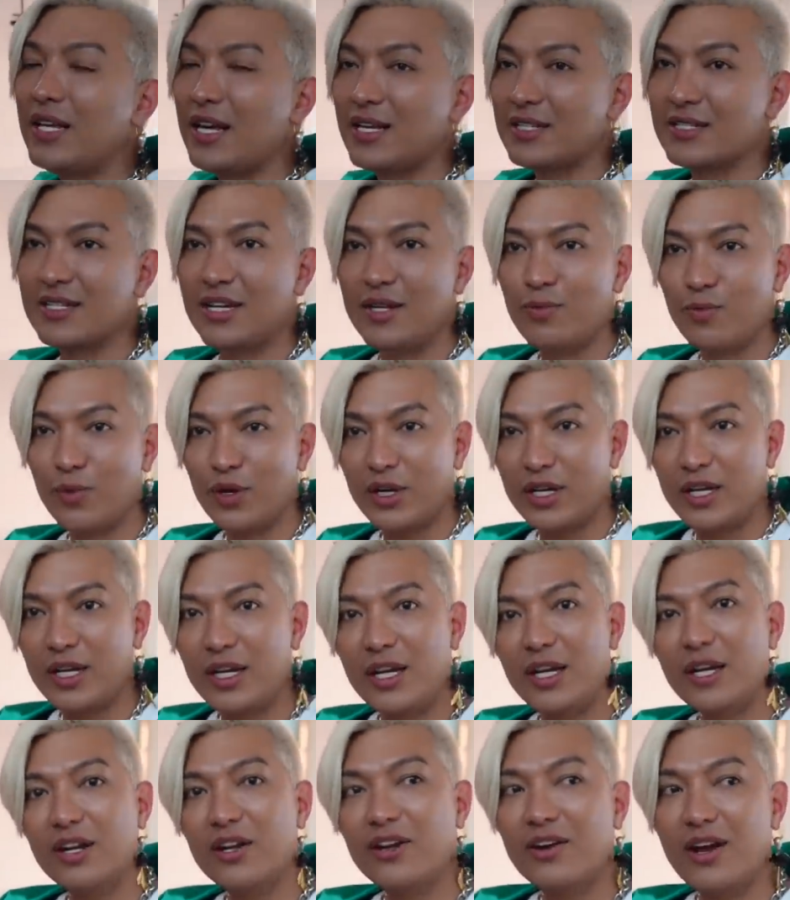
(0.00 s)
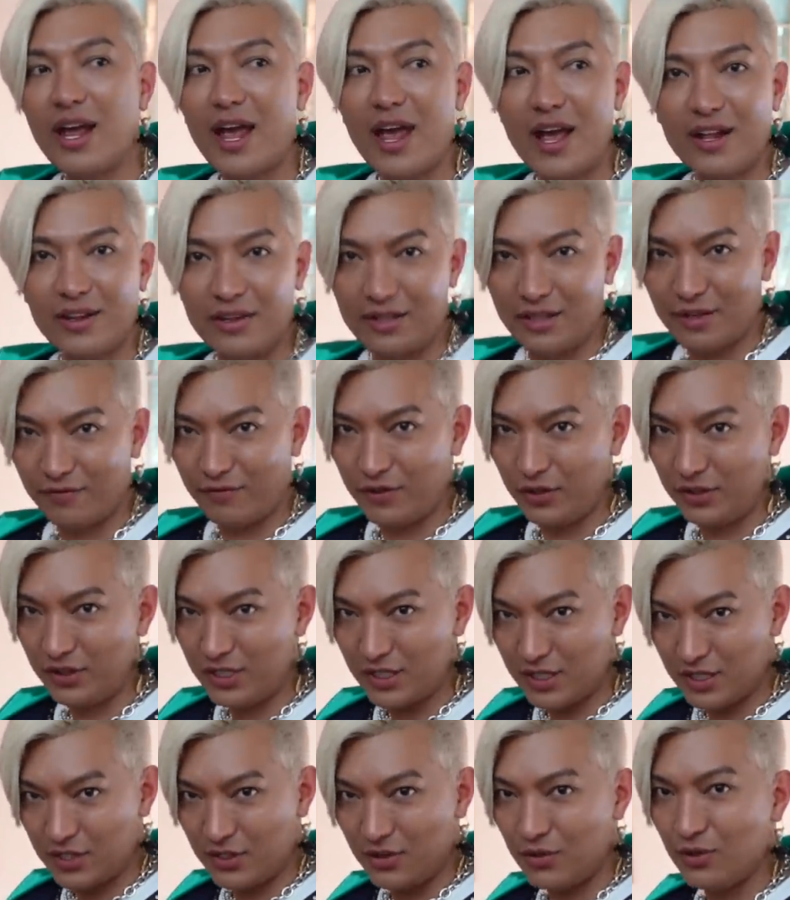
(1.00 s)
Yes, and we're here at the
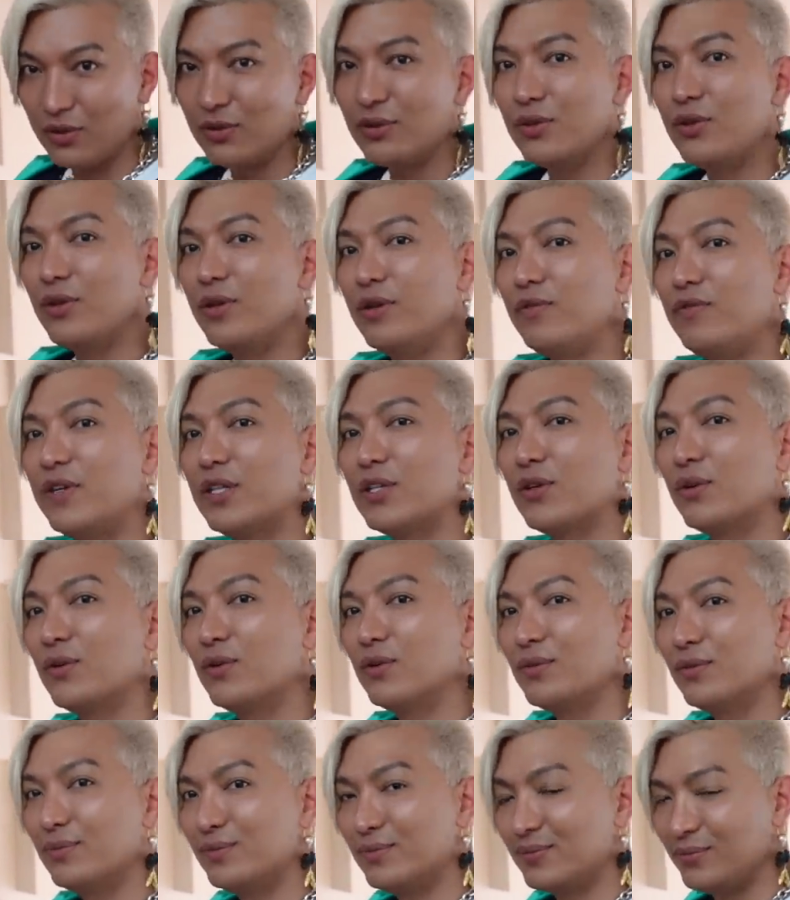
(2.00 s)
Fondation Louis Vuitton.